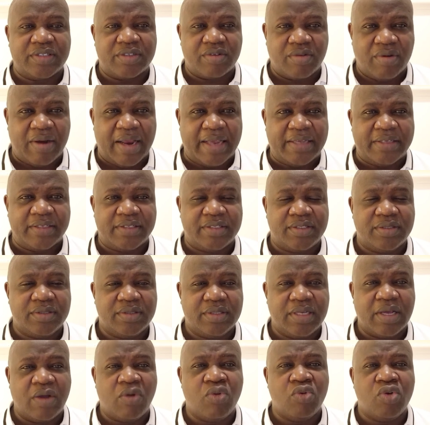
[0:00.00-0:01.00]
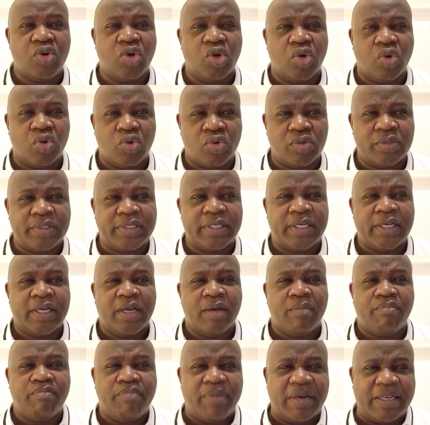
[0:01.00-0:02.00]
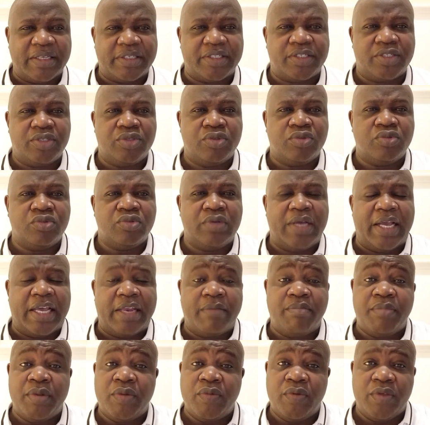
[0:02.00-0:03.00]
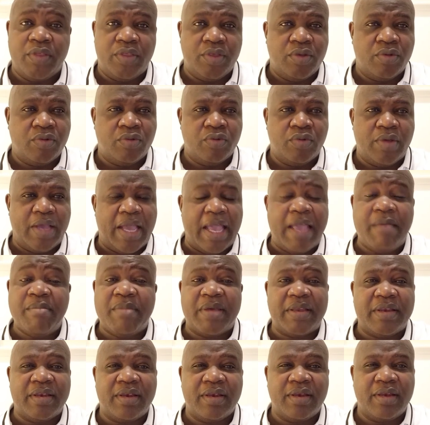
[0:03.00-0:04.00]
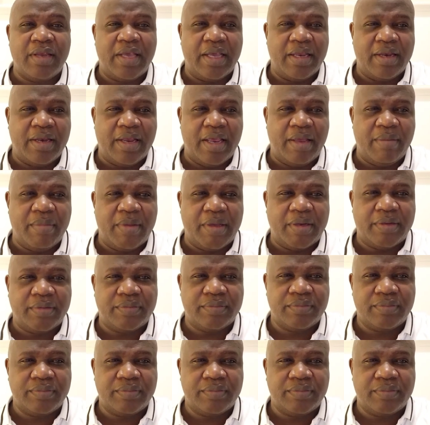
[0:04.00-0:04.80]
Christ. The good Lord bless you and be with you. Amen and amen.